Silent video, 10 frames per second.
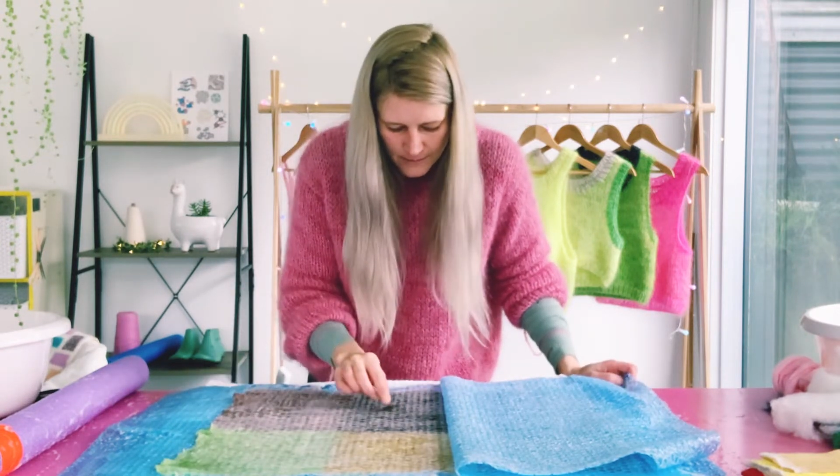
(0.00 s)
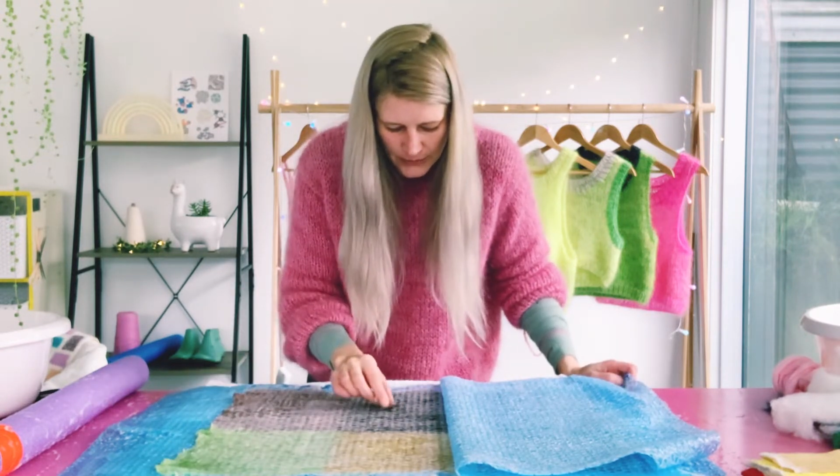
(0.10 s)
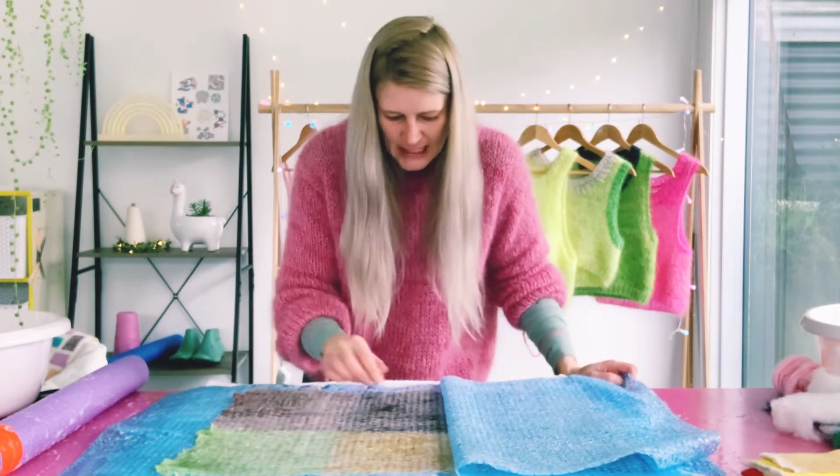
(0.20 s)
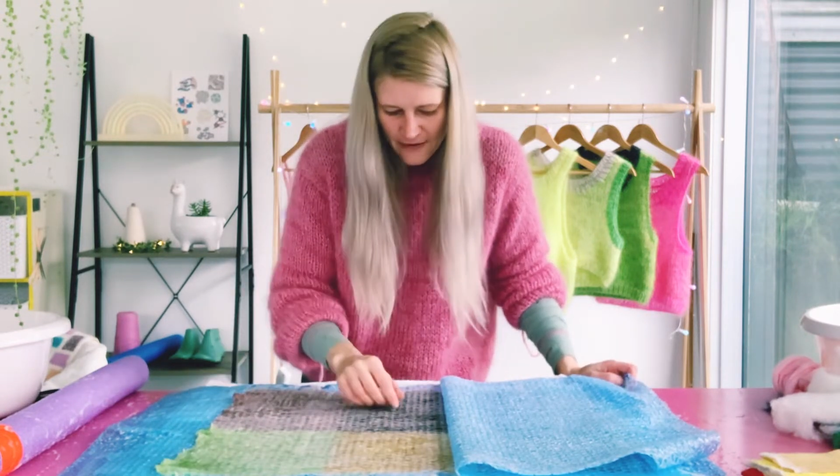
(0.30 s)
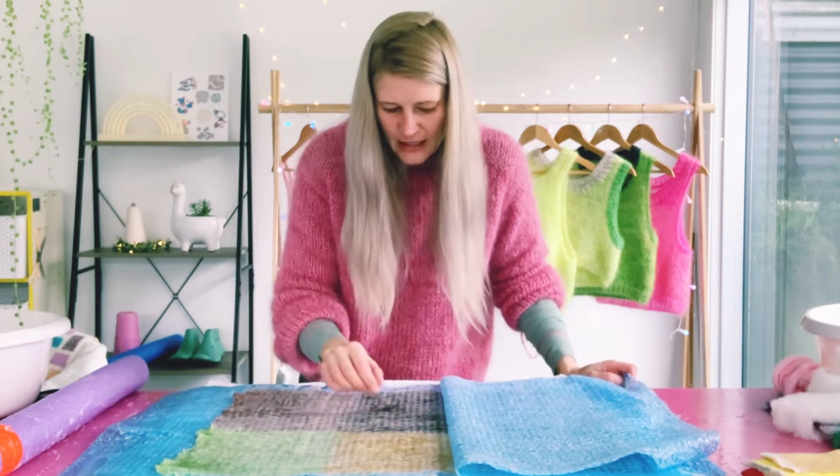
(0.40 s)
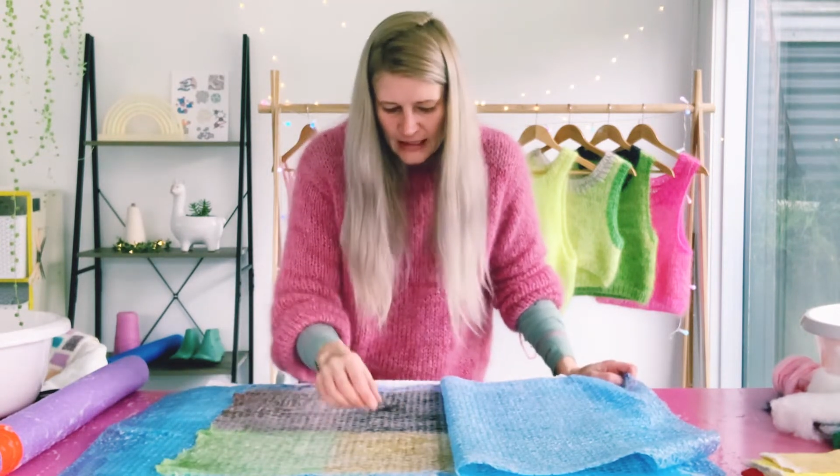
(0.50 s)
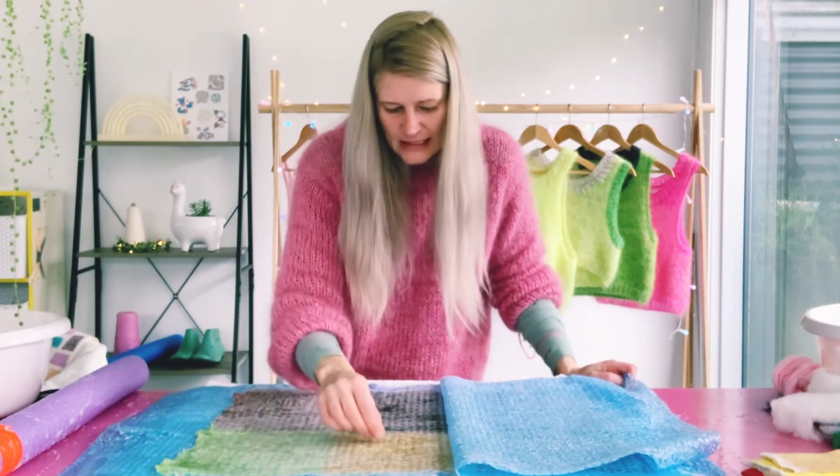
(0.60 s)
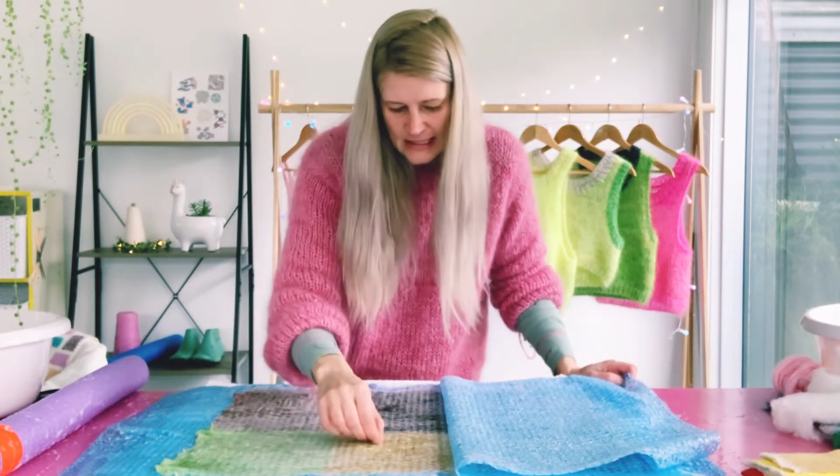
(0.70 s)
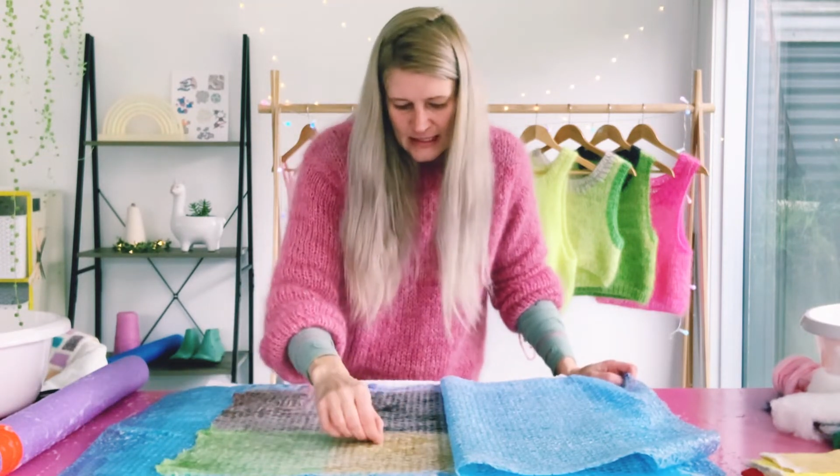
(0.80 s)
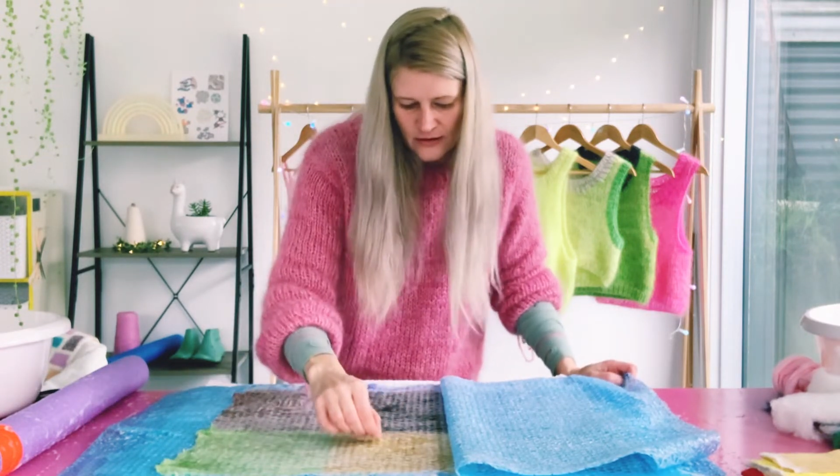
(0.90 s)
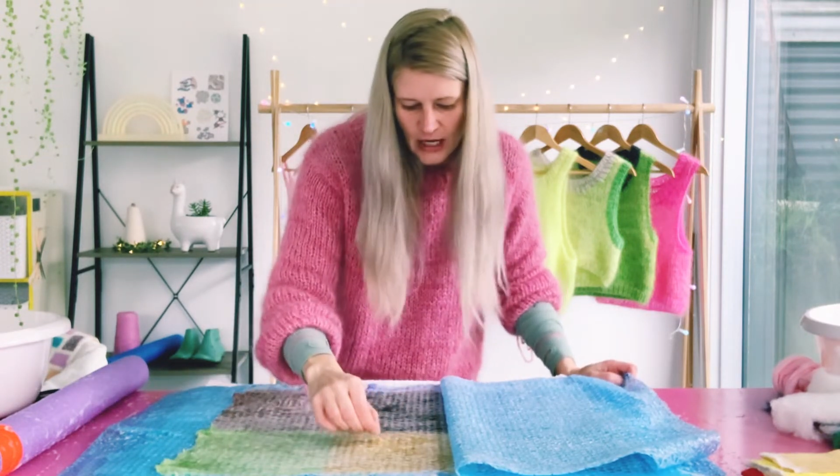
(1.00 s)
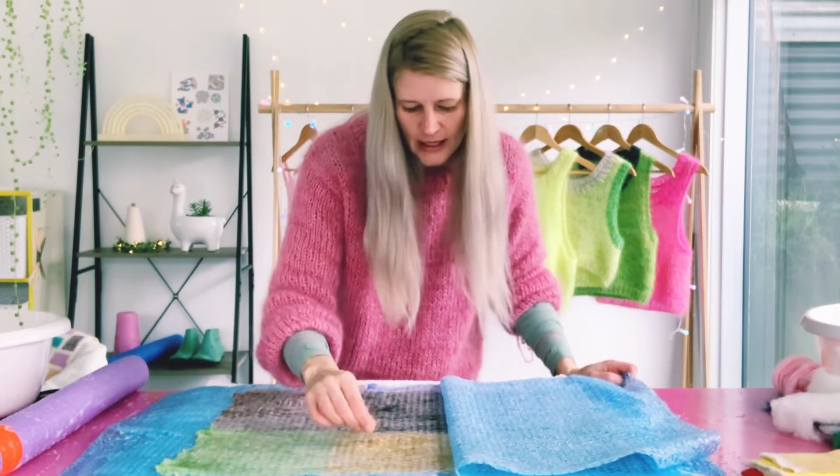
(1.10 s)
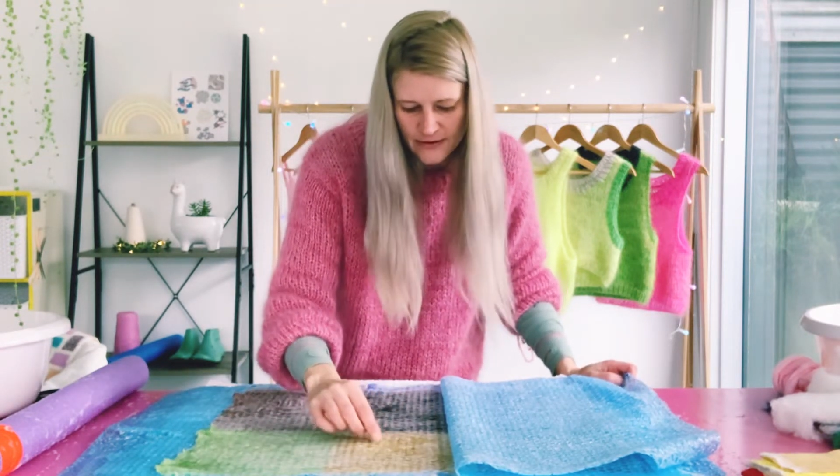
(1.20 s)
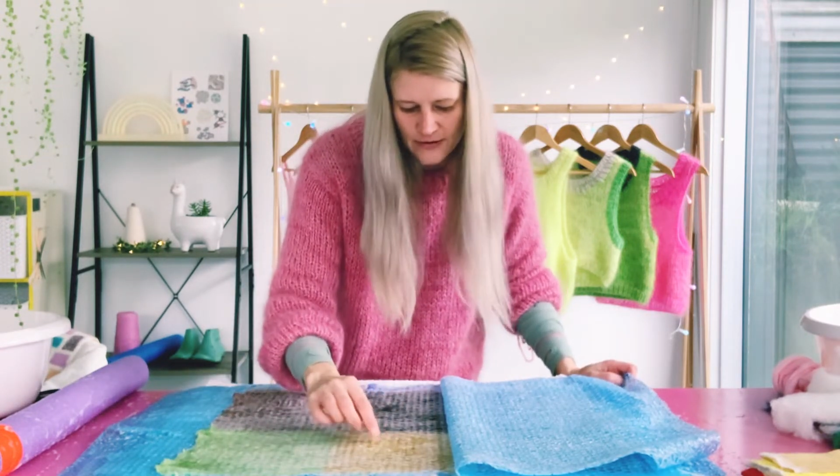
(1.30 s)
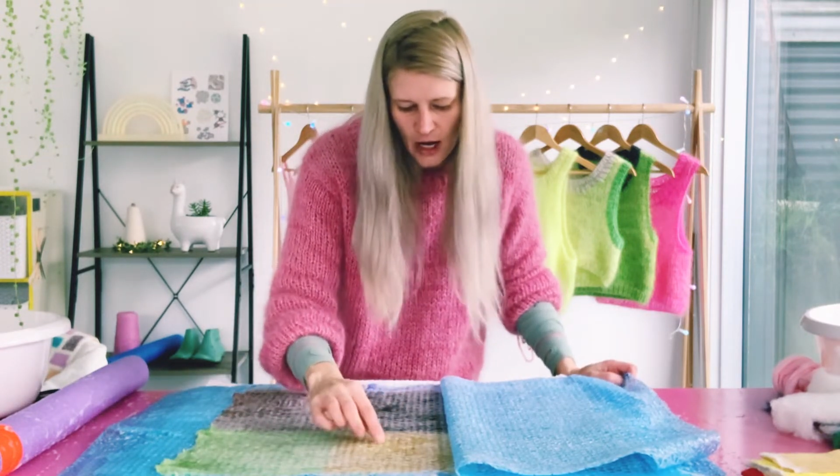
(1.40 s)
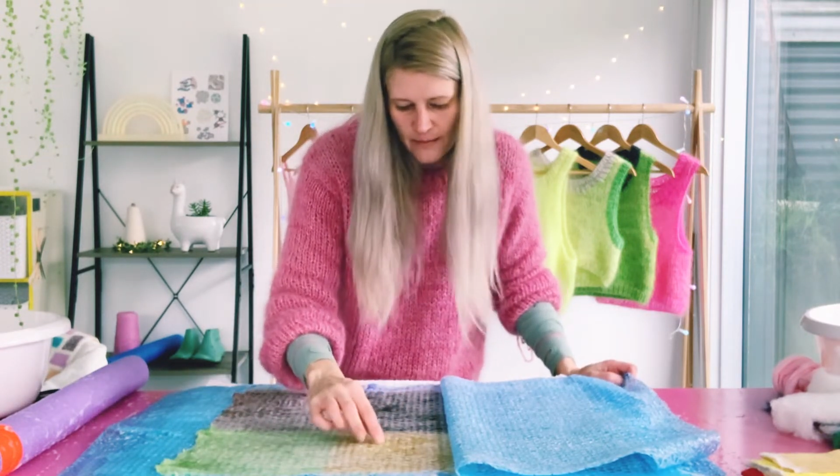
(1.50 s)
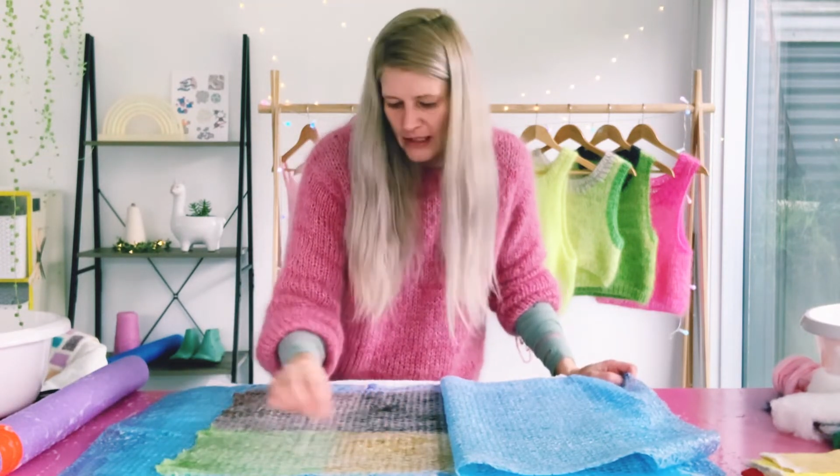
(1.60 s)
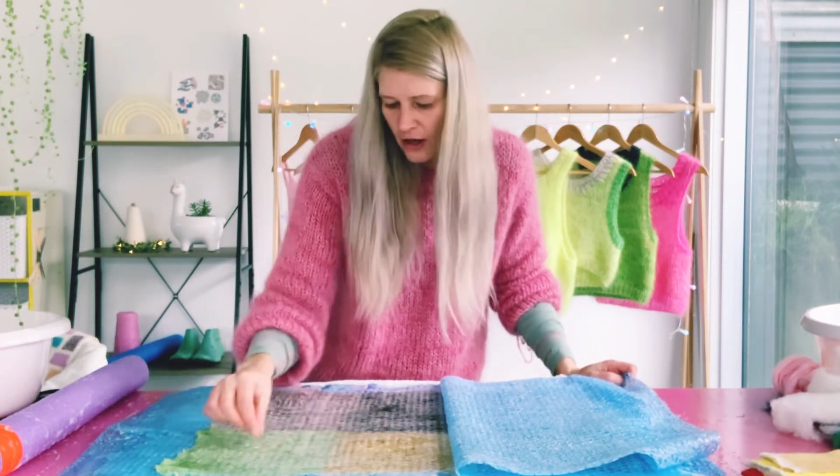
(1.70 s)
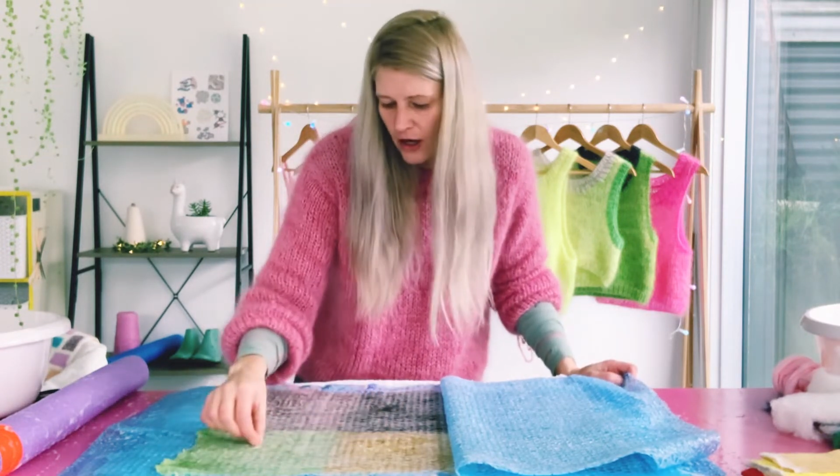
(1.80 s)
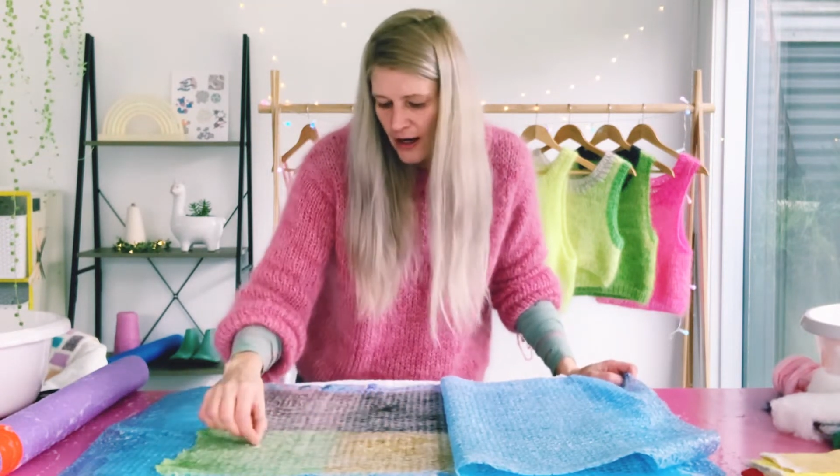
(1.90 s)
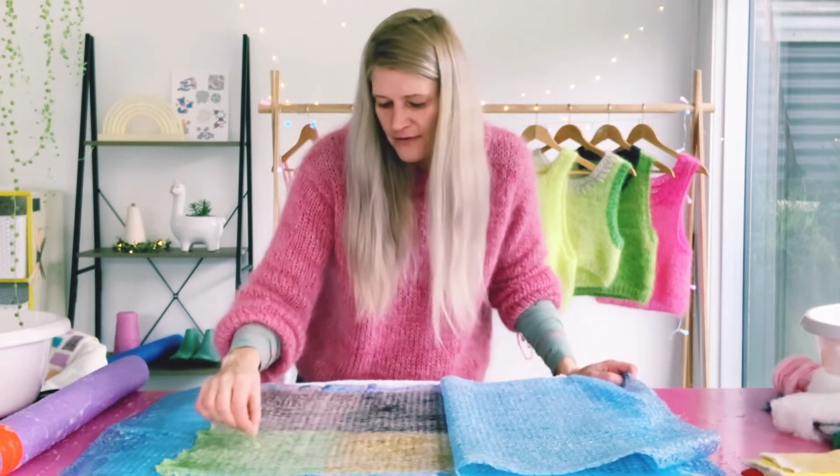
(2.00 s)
Definitely still kind of coming off.